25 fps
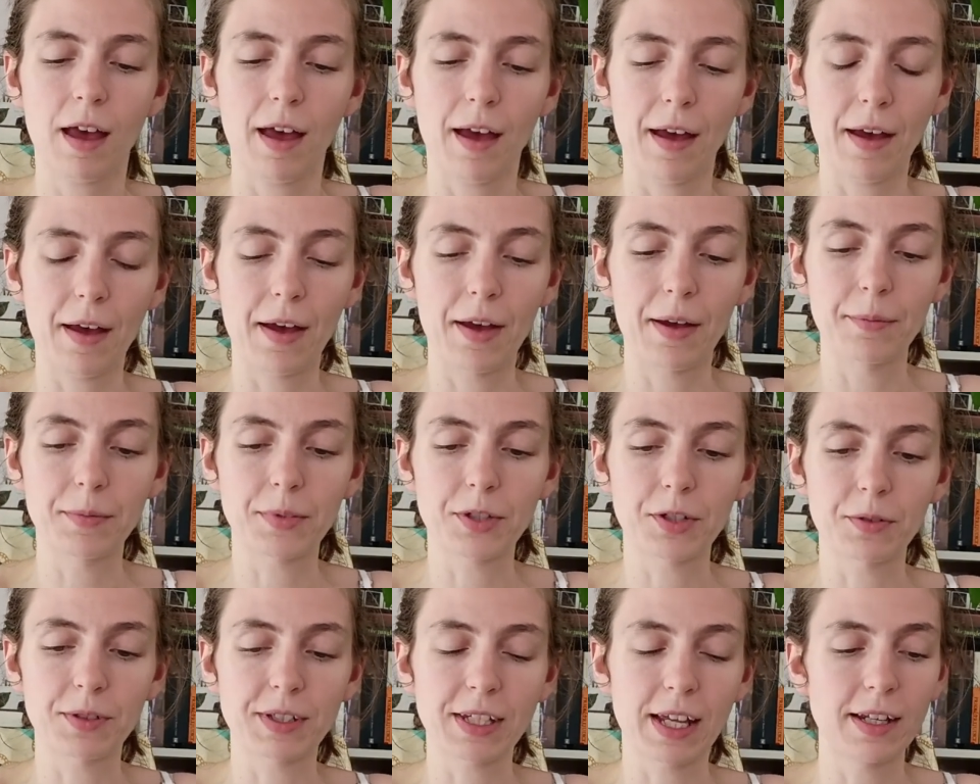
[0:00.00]

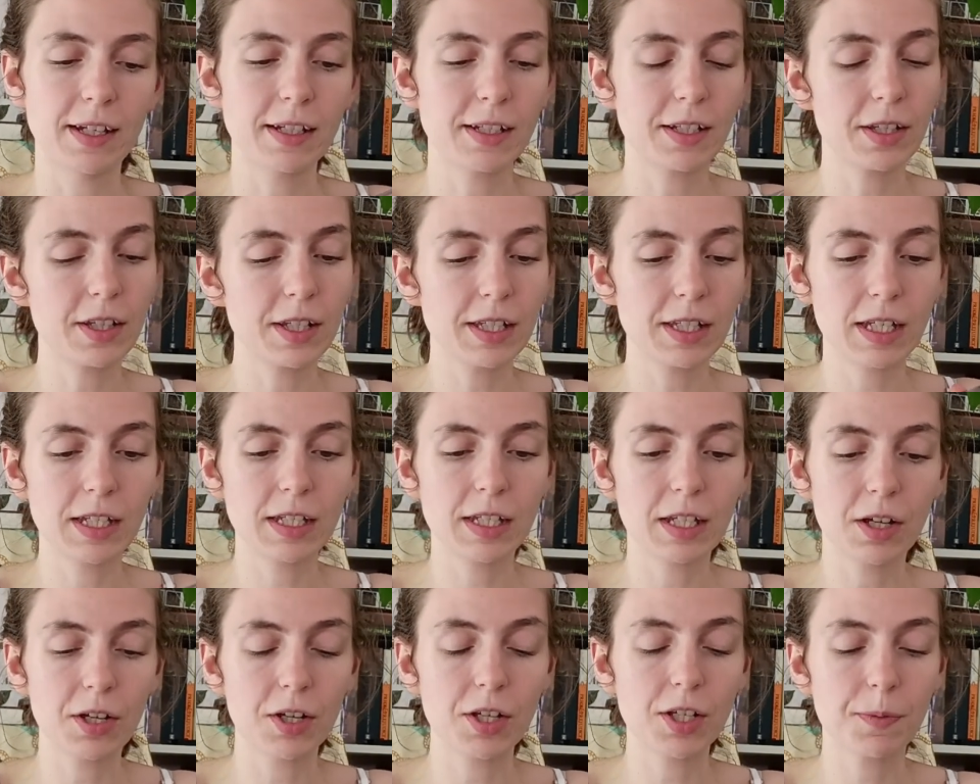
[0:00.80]
So attending to the
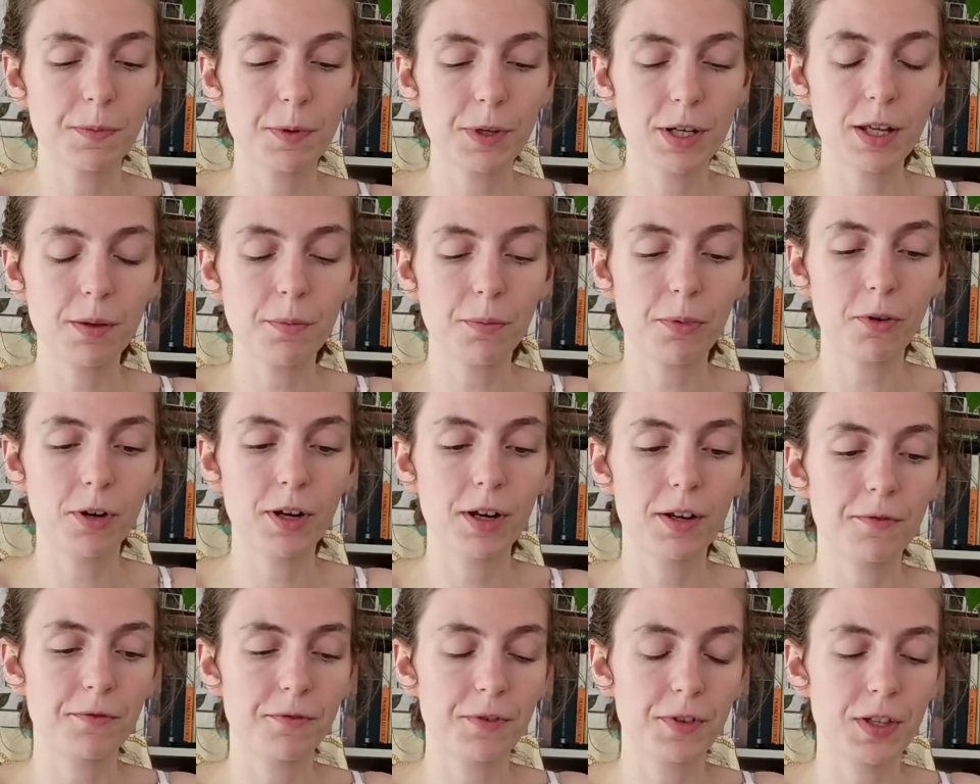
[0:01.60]
details, pretty
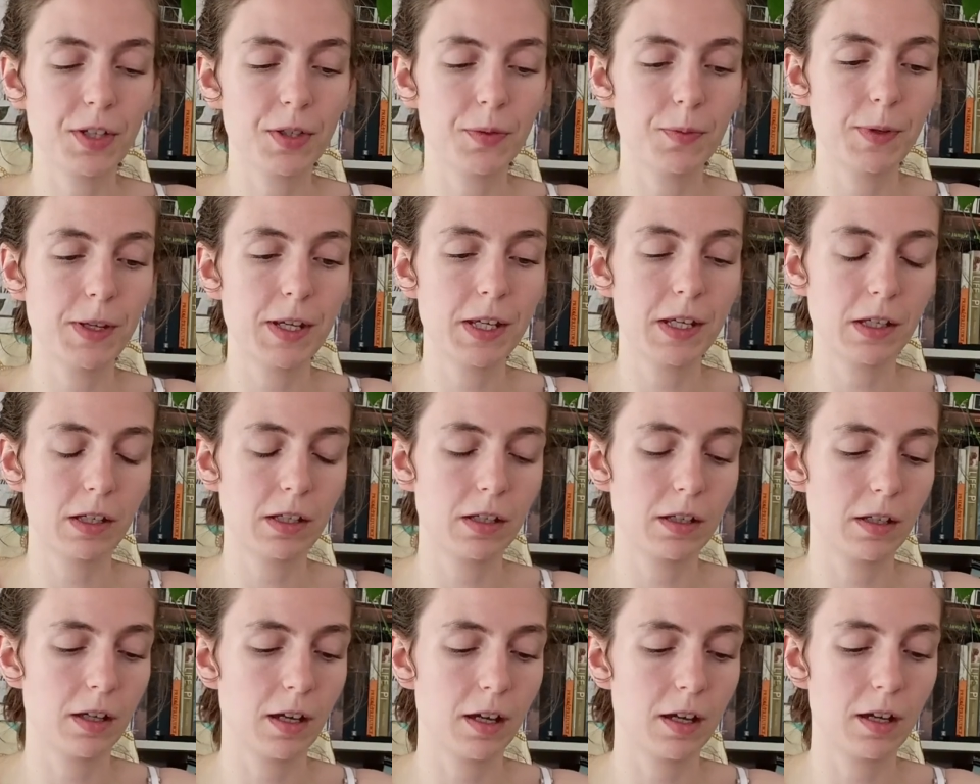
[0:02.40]
important for this
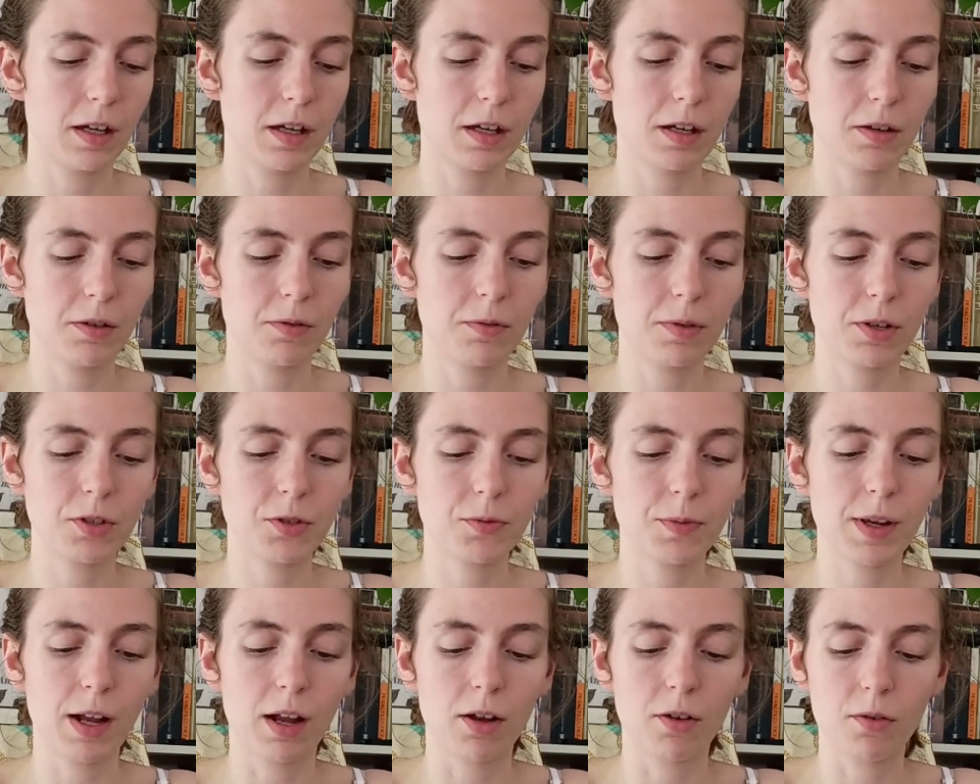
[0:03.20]
week. What
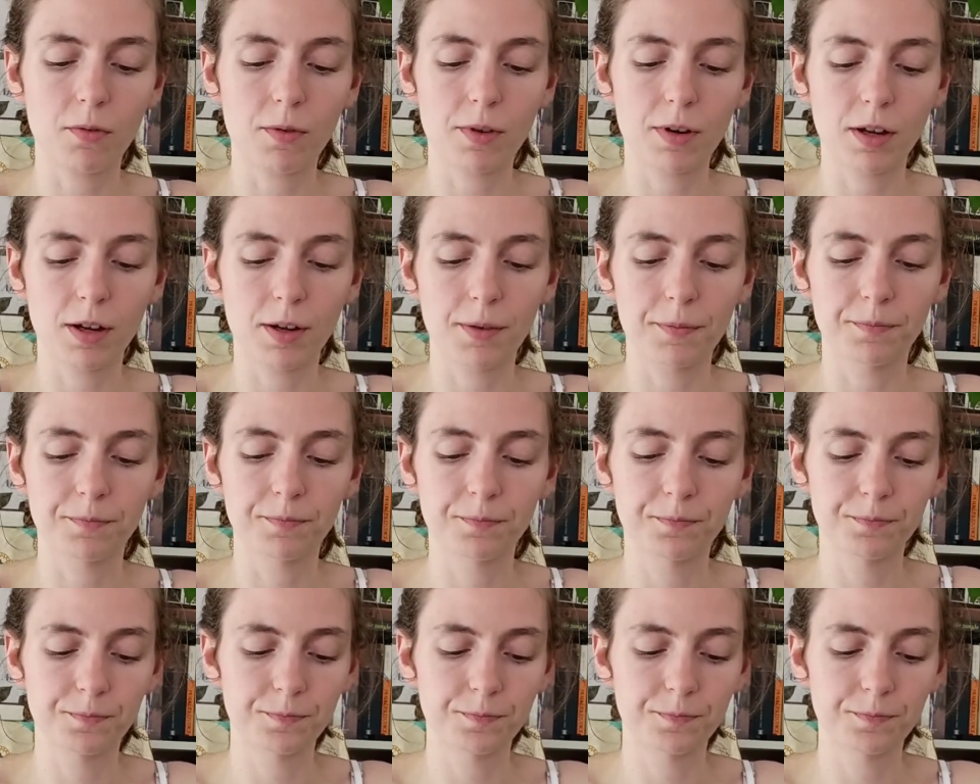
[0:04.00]
else we got going on?